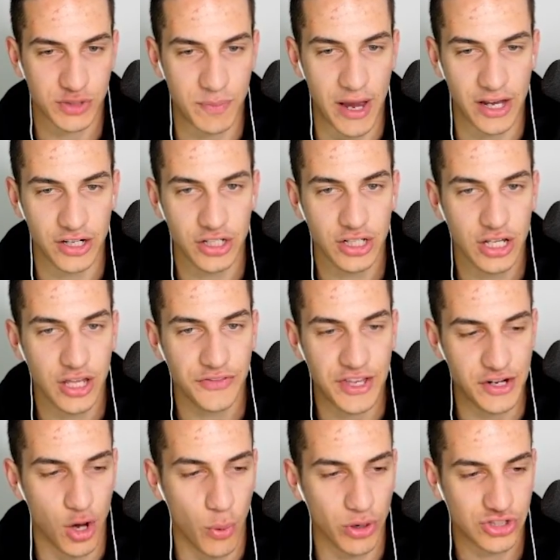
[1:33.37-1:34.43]
man. They
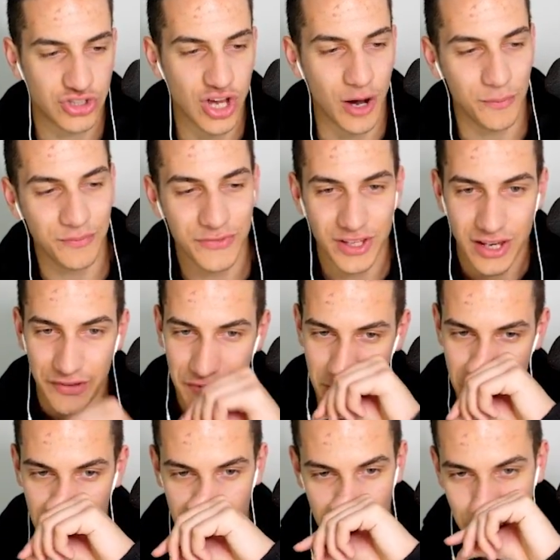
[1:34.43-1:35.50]
know what's up. They
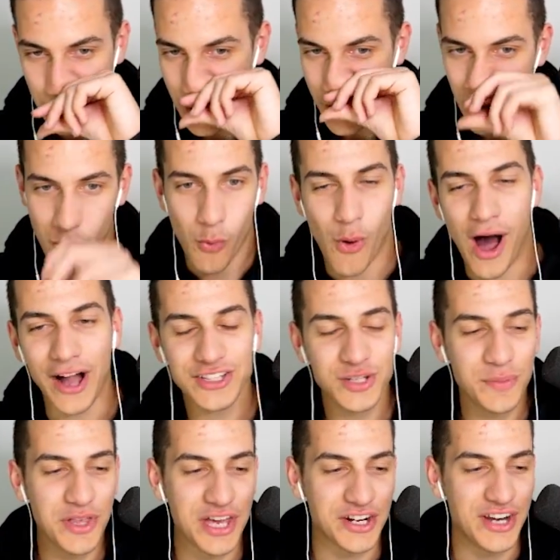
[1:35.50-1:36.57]
know the plan. Watch it
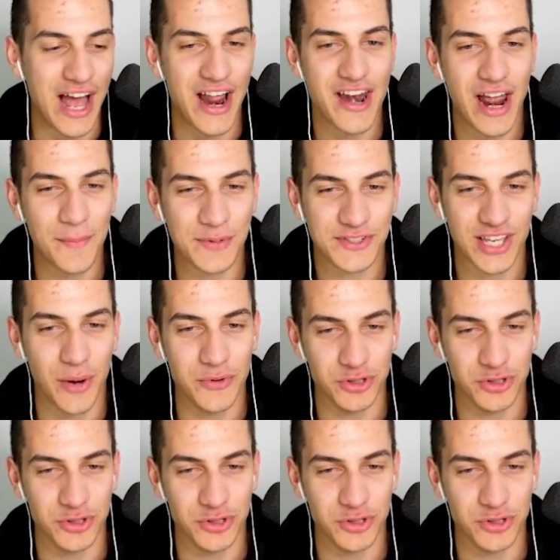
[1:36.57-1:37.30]
be like 99% we